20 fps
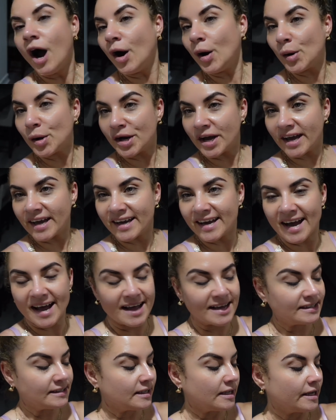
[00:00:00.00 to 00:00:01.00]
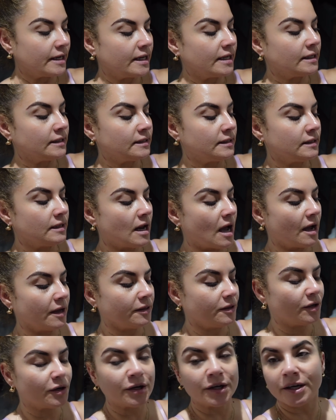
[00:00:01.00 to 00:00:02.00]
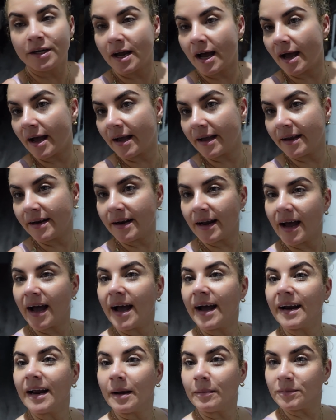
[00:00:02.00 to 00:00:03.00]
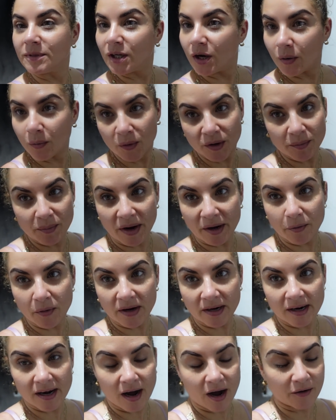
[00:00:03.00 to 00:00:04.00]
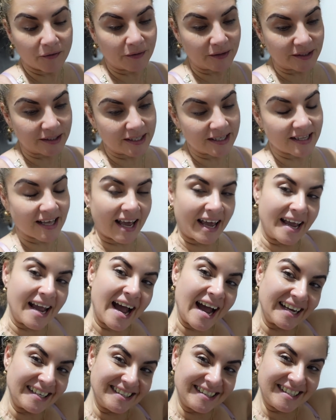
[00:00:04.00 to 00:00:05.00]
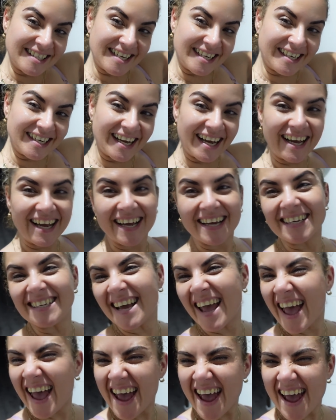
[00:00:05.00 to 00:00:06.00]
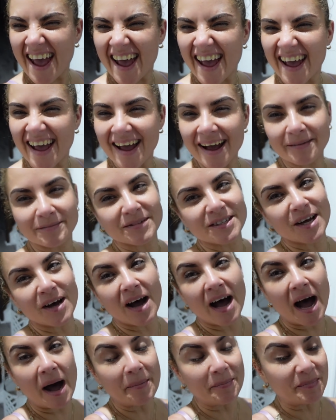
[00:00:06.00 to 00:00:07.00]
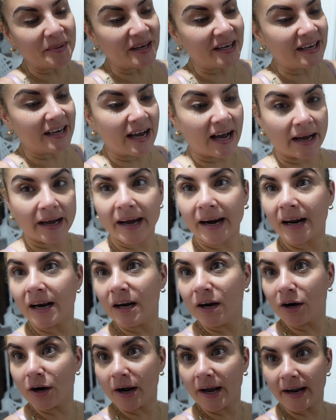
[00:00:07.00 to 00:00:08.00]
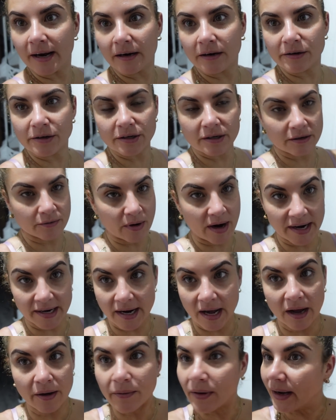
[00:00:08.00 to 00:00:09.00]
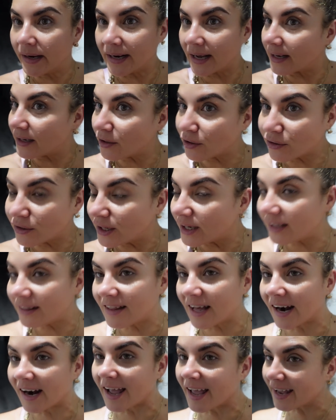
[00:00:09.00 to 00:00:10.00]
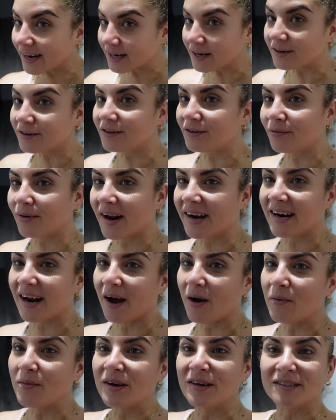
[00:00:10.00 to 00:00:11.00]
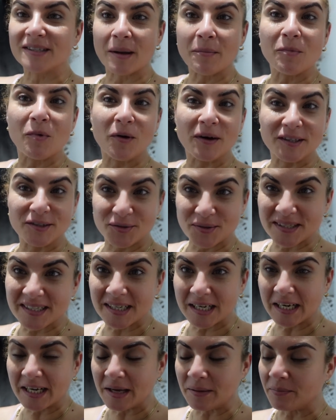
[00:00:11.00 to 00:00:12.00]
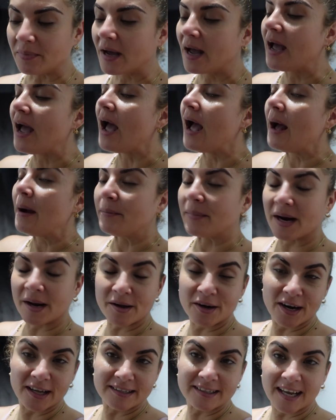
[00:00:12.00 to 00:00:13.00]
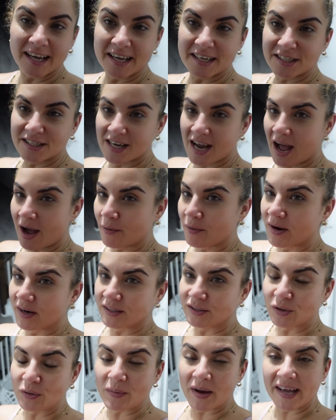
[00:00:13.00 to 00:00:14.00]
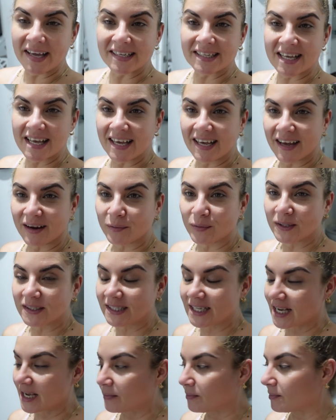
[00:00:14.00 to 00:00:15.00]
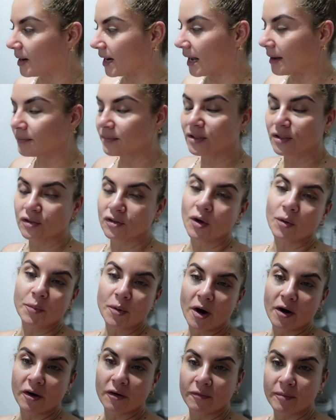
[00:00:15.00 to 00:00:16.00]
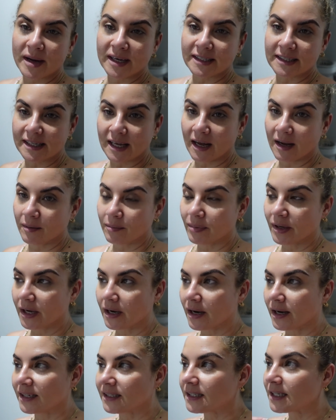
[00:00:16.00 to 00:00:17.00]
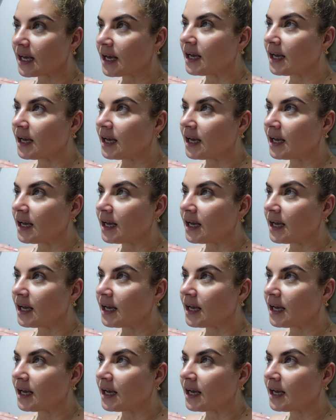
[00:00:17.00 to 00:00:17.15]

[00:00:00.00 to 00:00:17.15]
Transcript: Okay guys, it is 9:39 and I'm done with my workout for today. I did it, yeah, I'm so happy. I got a lot of energy right now and I don't need that energy right now because I'm going to sleep. But I'm gonna take a shower, do my skincare routine, but I'm so proud of myself because